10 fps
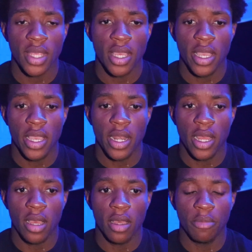and
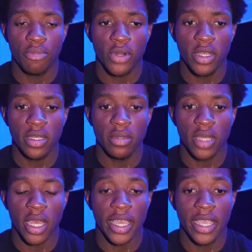I
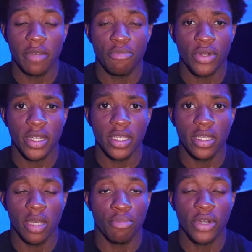gained
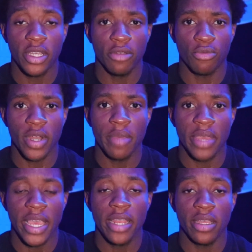a pretty good rep
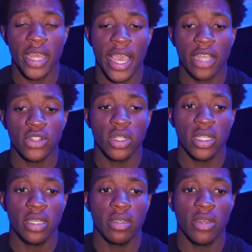at it,
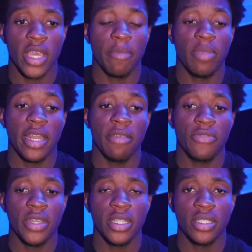actually, at Planet
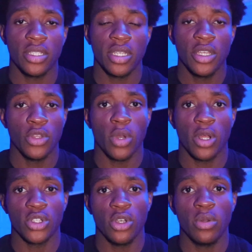Fitness, the one I
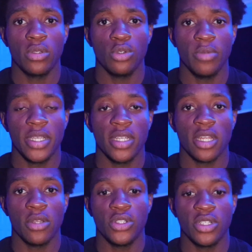was going to, because I
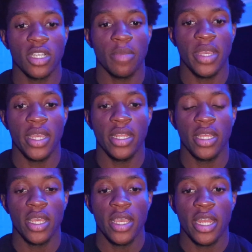used to come in,
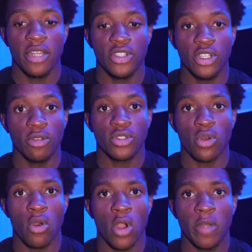I used to go so
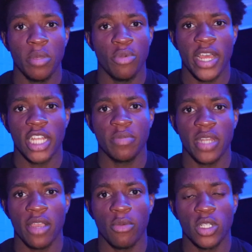hard. People would ask me
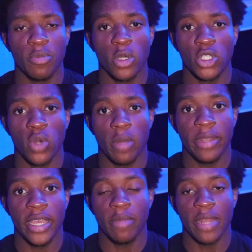what sports do I
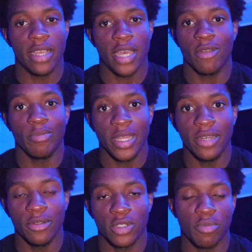play? I'm like, I don't play
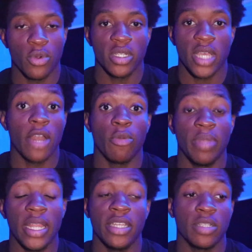no sports. I don't
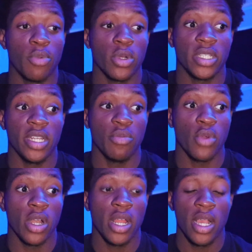play sports
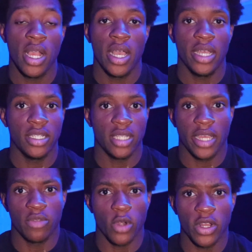anymore. I just
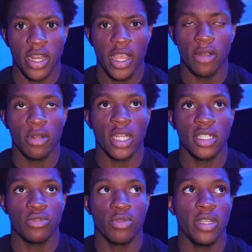like working out. I
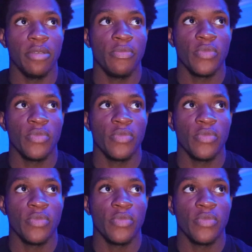just really